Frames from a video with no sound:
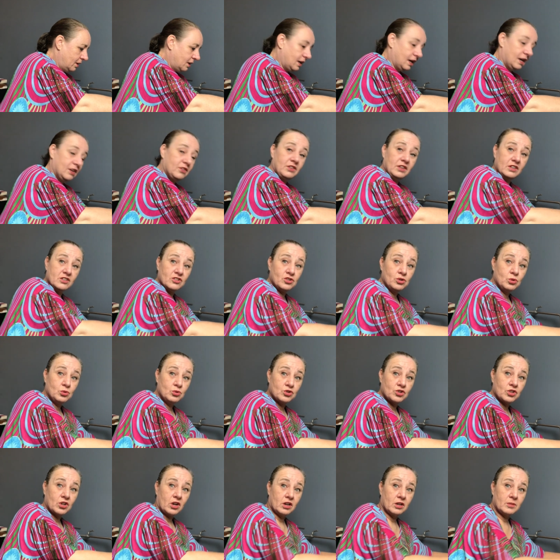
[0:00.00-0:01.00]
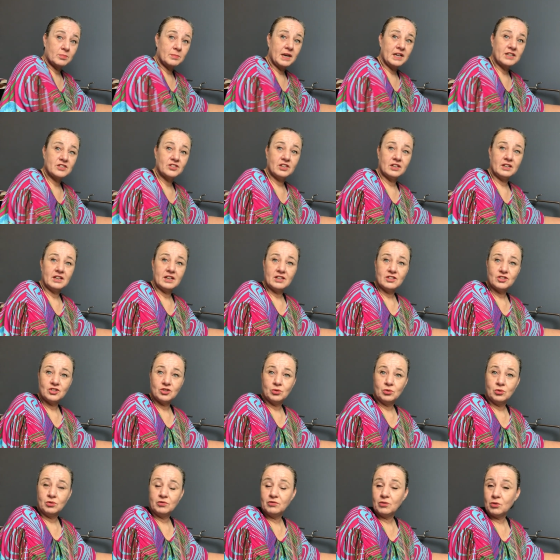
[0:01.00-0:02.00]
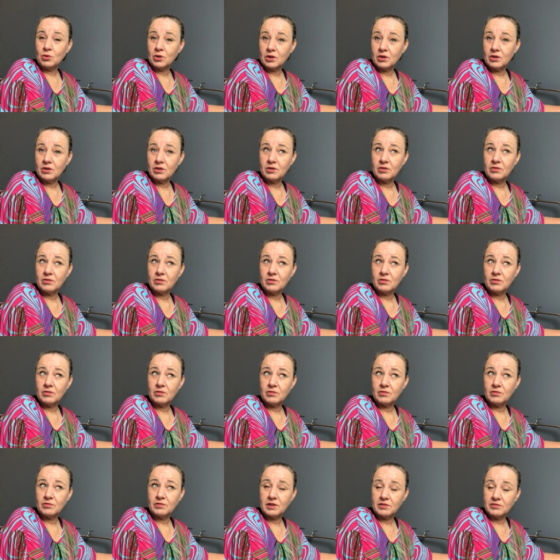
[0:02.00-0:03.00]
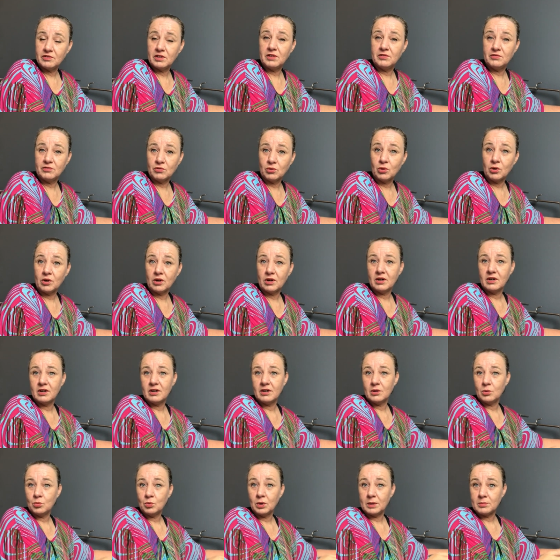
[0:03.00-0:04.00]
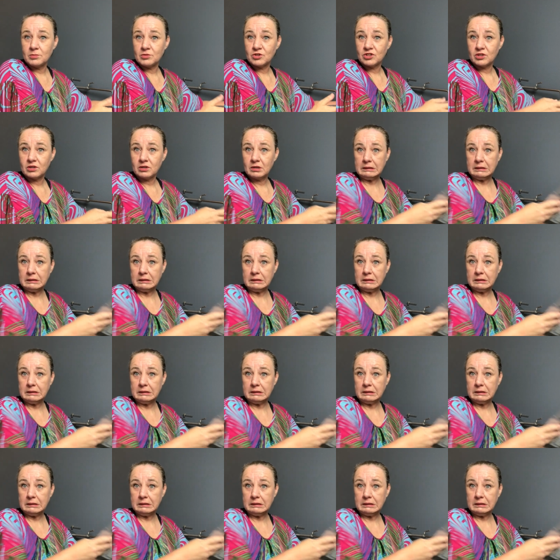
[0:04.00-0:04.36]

And this new start makes it into 54 whips.